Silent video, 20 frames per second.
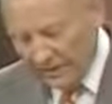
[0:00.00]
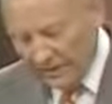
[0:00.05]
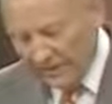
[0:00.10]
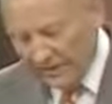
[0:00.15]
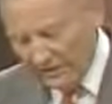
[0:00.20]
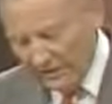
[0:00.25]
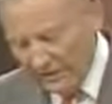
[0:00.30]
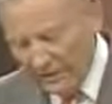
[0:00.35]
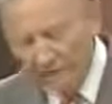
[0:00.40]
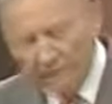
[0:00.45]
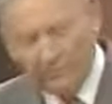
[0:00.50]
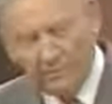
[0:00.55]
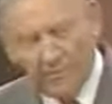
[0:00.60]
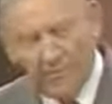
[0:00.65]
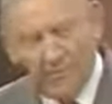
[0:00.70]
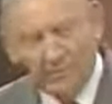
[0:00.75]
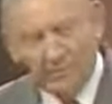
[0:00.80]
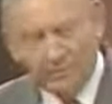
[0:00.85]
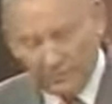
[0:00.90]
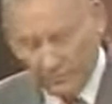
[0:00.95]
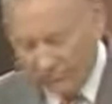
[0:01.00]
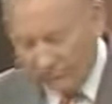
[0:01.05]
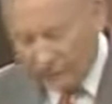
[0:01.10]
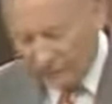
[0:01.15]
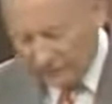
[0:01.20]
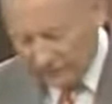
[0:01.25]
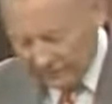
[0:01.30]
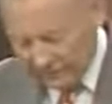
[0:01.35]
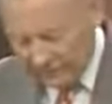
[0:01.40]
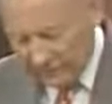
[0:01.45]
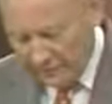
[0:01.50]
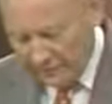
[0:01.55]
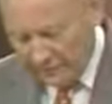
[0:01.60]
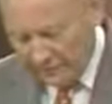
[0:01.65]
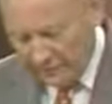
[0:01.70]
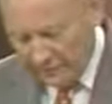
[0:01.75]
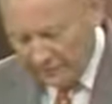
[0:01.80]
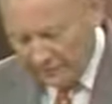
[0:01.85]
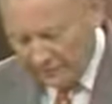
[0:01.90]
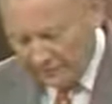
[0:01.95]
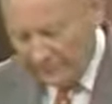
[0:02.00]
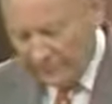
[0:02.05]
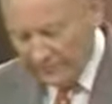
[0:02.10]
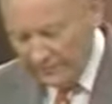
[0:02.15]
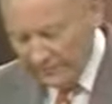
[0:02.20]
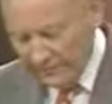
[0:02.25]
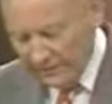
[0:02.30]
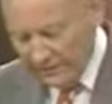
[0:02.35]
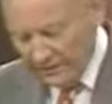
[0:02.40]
And the bear was supposed to save them from the flood.